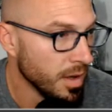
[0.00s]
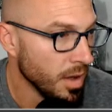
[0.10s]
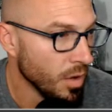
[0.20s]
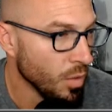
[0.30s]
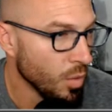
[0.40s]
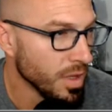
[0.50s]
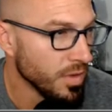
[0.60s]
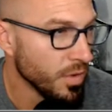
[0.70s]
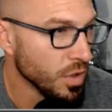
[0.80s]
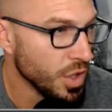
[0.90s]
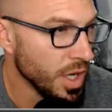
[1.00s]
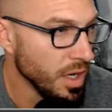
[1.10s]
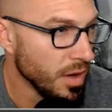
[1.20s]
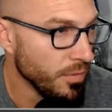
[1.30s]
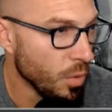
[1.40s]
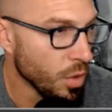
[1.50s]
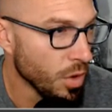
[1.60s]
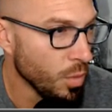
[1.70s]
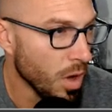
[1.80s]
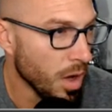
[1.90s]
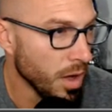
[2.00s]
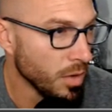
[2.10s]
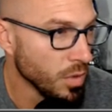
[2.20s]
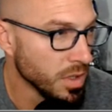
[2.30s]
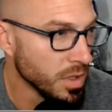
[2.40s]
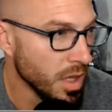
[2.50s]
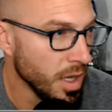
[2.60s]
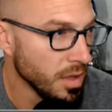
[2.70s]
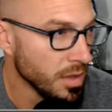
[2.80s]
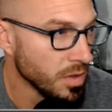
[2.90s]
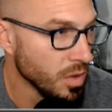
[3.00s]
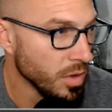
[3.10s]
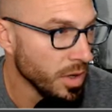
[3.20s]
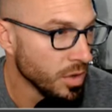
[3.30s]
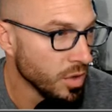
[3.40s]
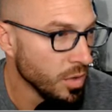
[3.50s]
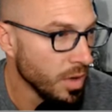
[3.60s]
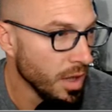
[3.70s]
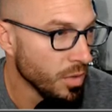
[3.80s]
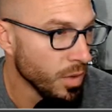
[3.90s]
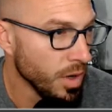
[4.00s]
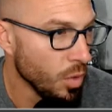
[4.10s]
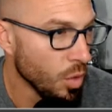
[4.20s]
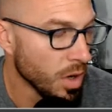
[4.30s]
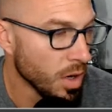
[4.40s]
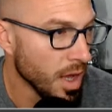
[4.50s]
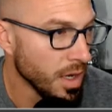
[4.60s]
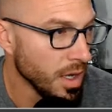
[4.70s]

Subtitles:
West Virginia, Fordham, Iowa State, Solier 2K3, Oregon,